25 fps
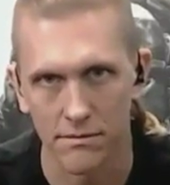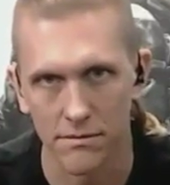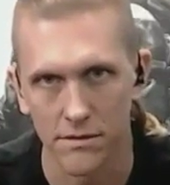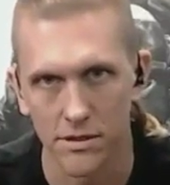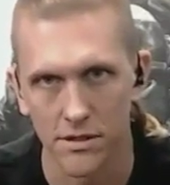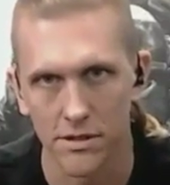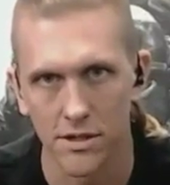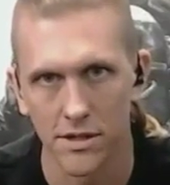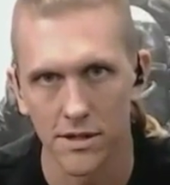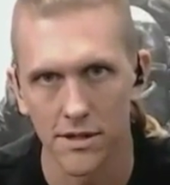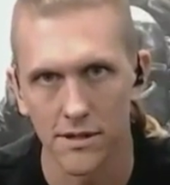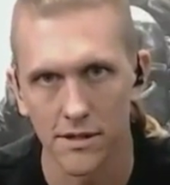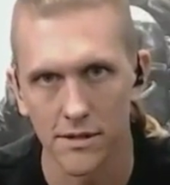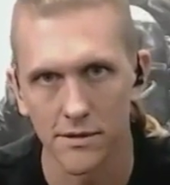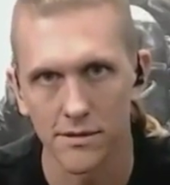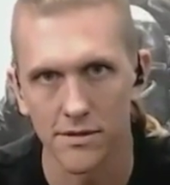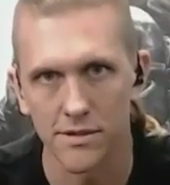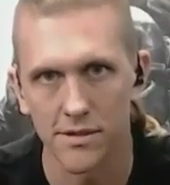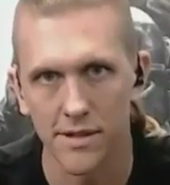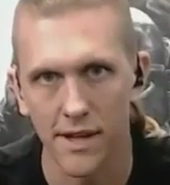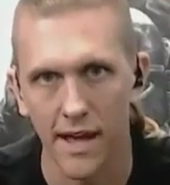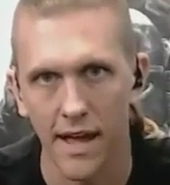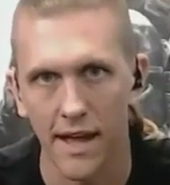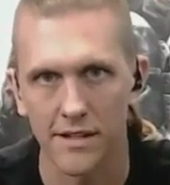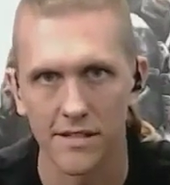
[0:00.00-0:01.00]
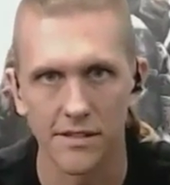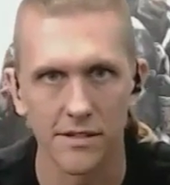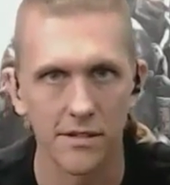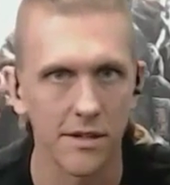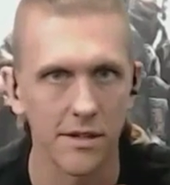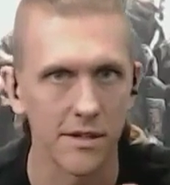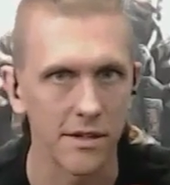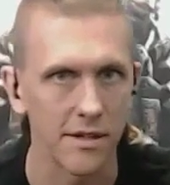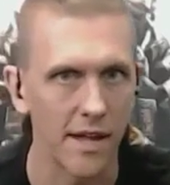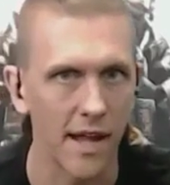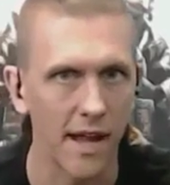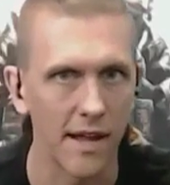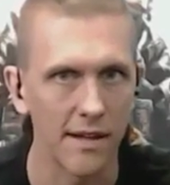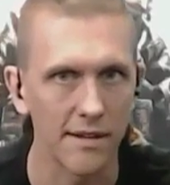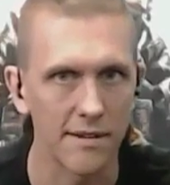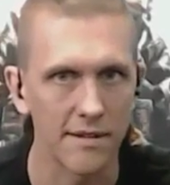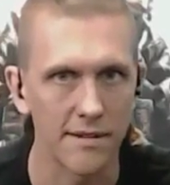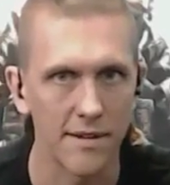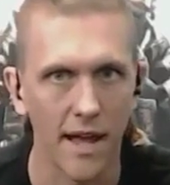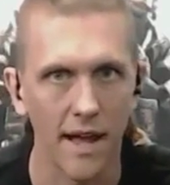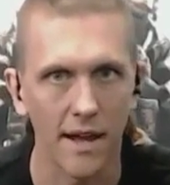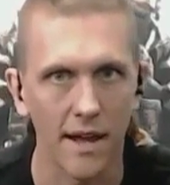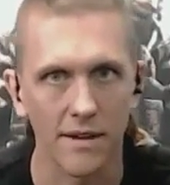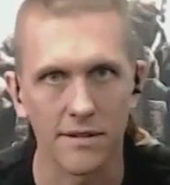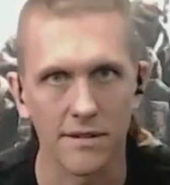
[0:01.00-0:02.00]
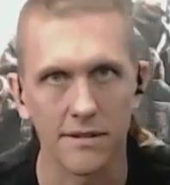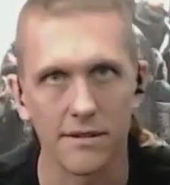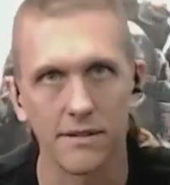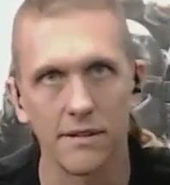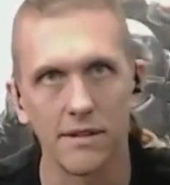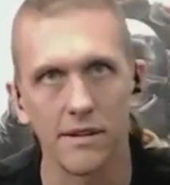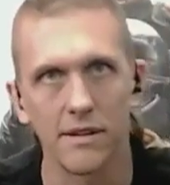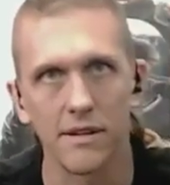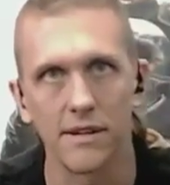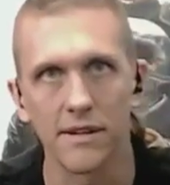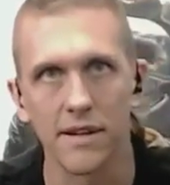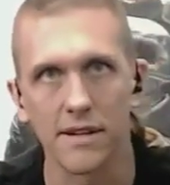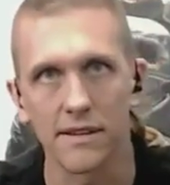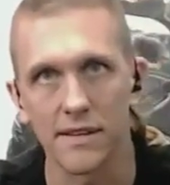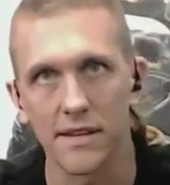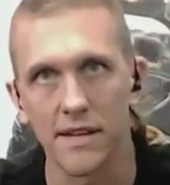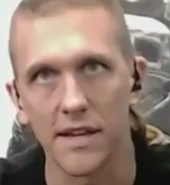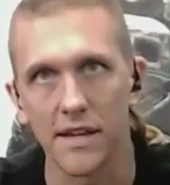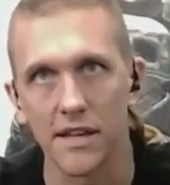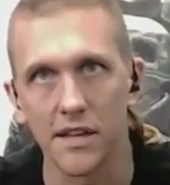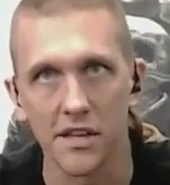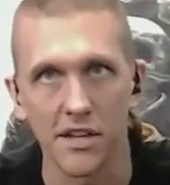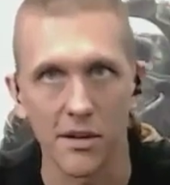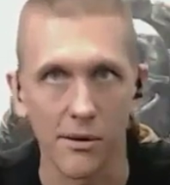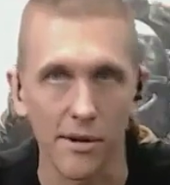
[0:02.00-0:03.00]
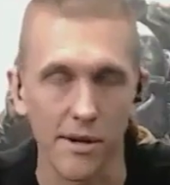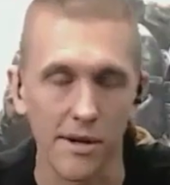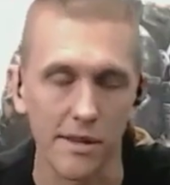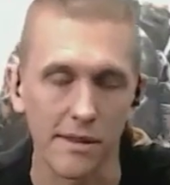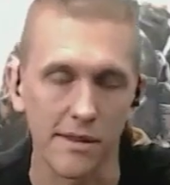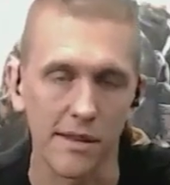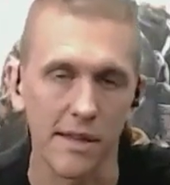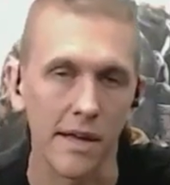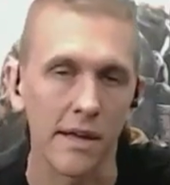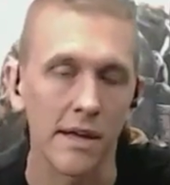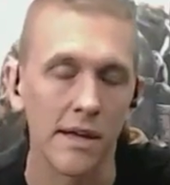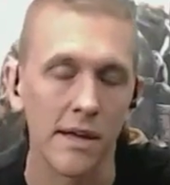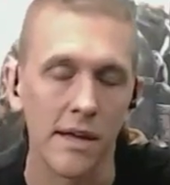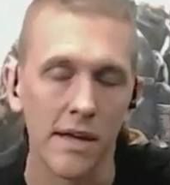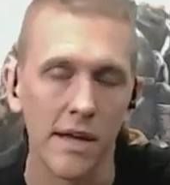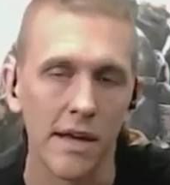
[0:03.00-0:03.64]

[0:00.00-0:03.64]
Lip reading: You couldn't lose stacks, you couldn't gain stacks, you didn't get the healing or anything.